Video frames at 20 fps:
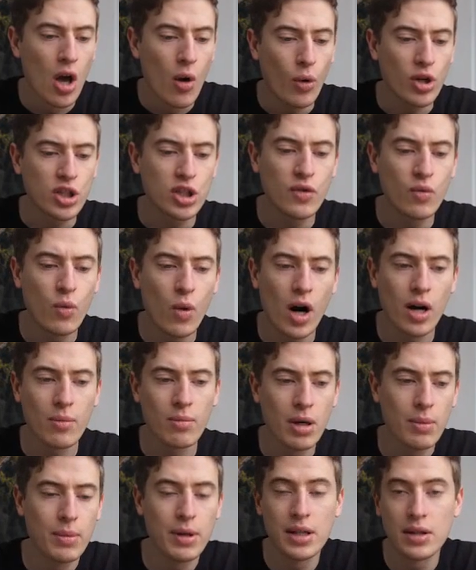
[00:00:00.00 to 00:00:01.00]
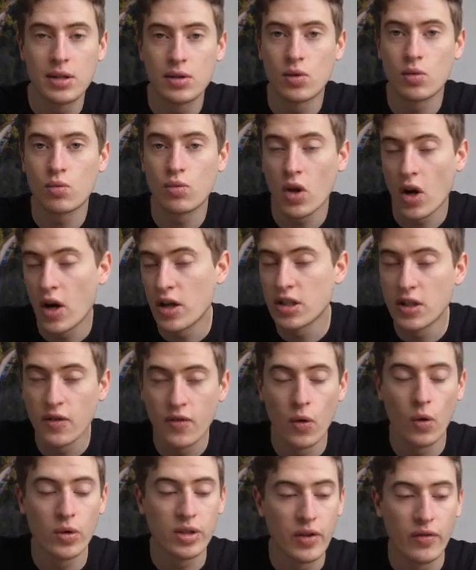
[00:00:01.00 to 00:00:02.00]
Once you've worked maybe 30,
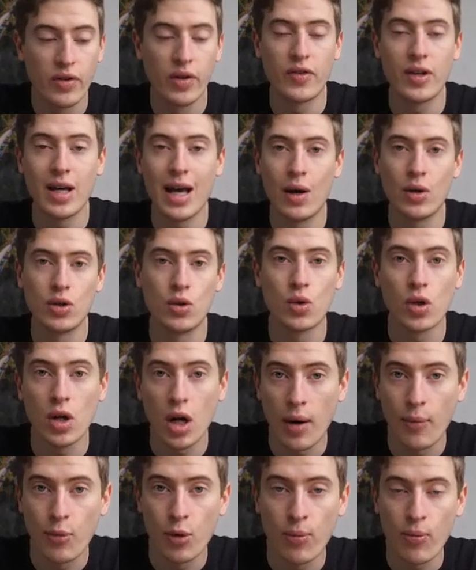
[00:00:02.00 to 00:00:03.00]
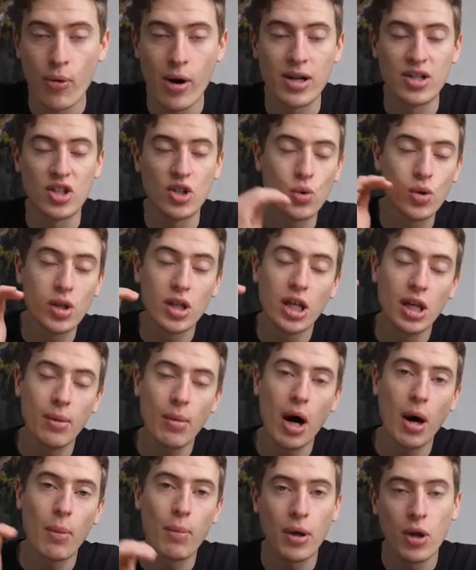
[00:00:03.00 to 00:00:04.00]
40, 50 hours, you can up your price, and you can
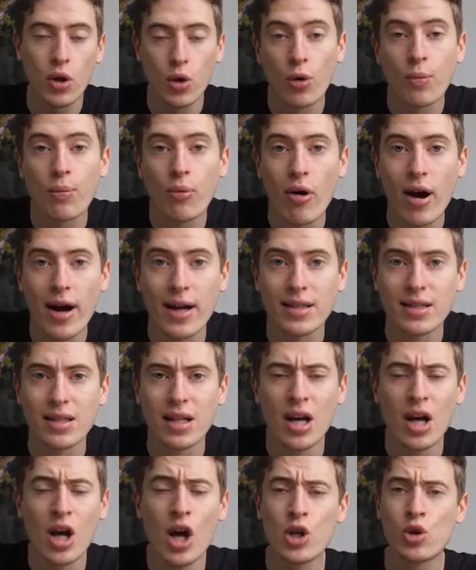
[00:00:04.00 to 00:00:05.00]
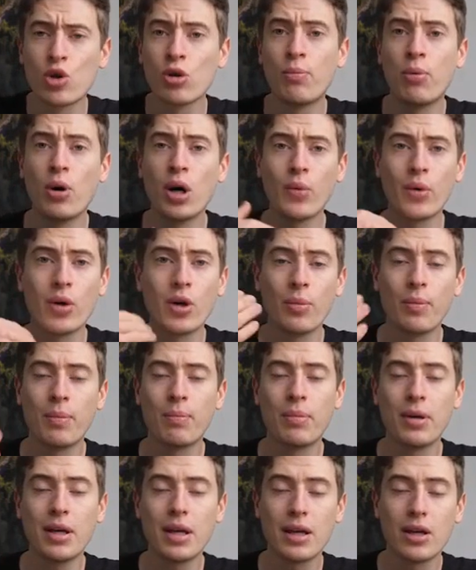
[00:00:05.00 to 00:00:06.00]
keep upping your price to a point where
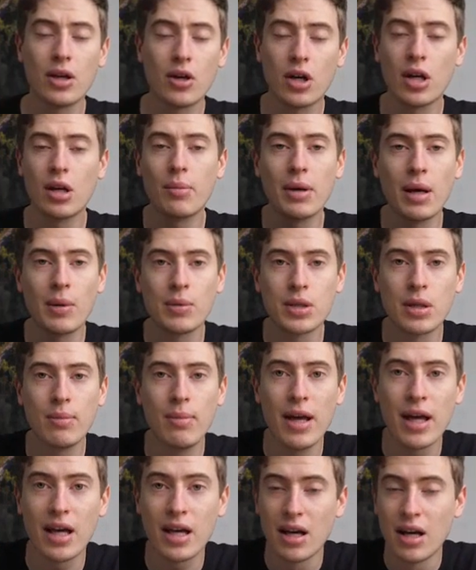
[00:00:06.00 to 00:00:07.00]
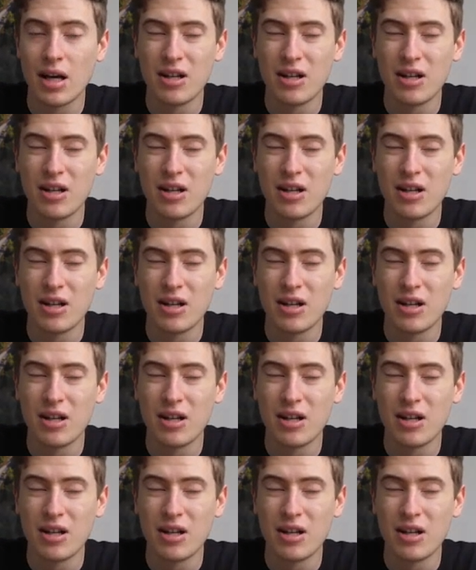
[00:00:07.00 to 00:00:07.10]
you're going to be able to make